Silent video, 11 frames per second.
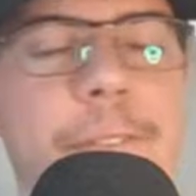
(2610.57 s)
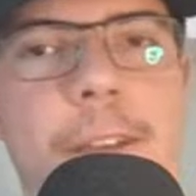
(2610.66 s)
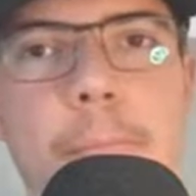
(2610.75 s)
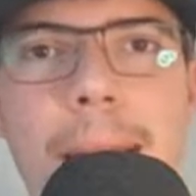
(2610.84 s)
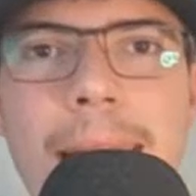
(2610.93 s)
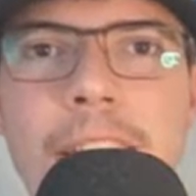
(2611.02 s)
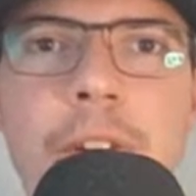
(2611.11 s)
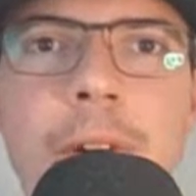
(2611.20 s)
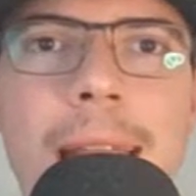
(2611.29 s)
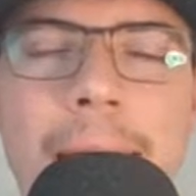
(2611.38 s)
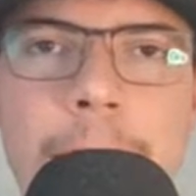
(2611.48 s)
if the Mets
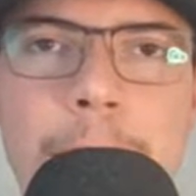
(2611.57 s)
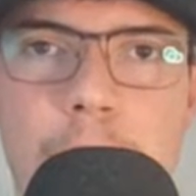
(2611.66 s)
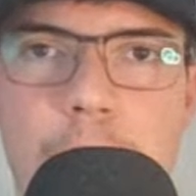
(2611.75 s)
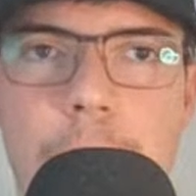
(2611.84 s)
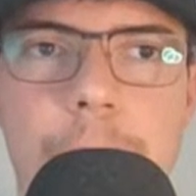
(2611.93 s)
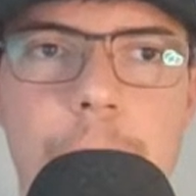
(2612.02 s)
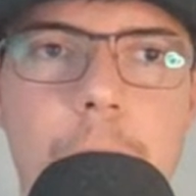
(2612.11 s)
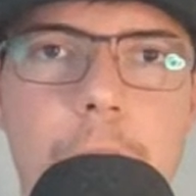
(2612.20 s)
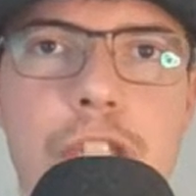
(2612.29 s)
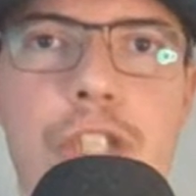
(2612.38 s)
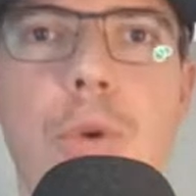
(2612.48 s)
are able
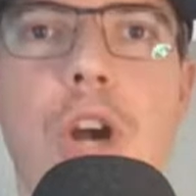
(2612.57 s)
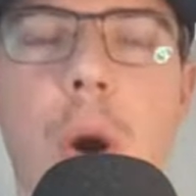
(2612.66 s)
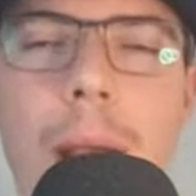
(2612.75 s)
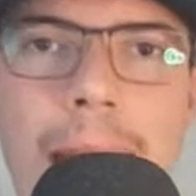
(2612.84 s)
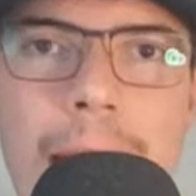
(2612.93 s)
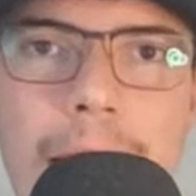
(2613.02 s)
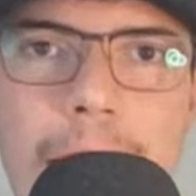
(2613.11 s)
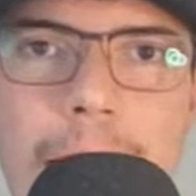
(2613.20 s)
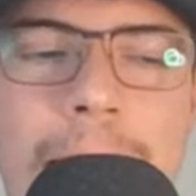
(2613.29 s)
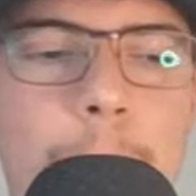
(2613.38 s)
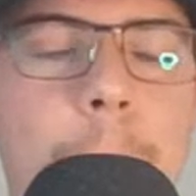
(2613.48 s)
to go
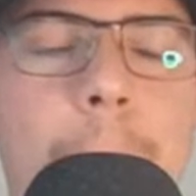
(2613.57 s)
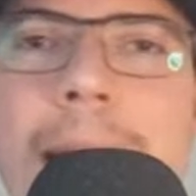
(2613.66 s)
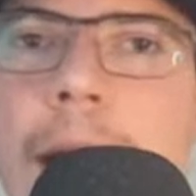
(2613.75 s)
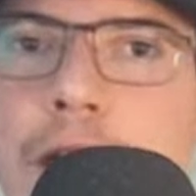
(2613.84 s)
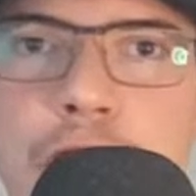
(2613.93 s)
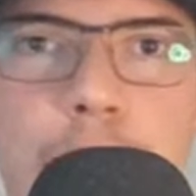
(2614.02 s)
ahead and make a